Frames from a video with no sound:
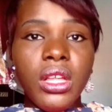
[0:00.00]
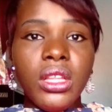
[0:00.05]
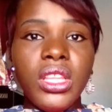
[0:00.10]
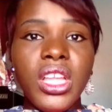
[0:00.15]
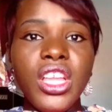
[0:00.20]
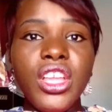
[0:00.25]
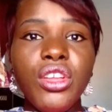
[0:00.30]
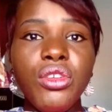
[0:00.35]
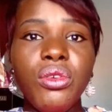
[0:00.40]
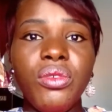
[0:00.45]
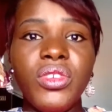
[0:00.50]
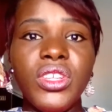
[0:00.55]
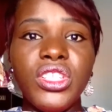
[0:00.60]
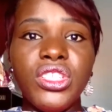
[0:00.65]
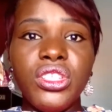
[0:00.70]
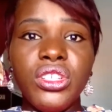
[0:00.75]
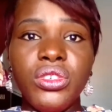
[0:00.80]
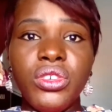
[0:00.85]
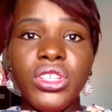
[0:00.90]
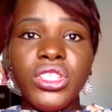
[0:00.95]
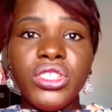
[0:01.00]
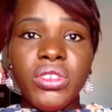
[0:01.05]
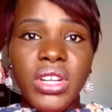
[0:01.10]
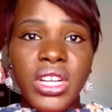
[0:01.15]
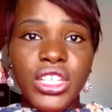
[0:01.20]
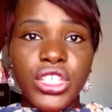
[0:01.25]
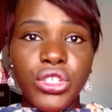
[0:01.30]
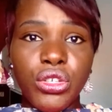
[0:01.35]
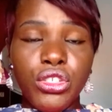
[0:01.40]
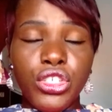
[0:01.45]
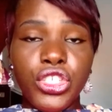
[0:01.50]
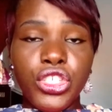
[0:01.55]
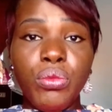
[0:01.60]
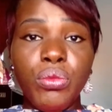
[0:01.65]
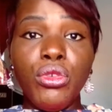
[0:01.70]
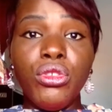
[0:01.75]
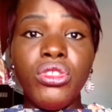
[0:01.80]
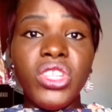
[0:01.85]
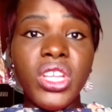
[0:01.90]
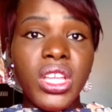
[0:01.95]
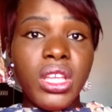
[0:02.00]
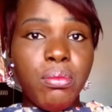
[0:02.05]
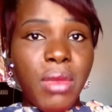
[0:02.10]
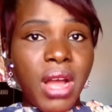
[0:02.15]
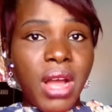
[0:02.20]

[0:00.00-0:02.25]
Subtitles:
Thinking of a serious relationship, you think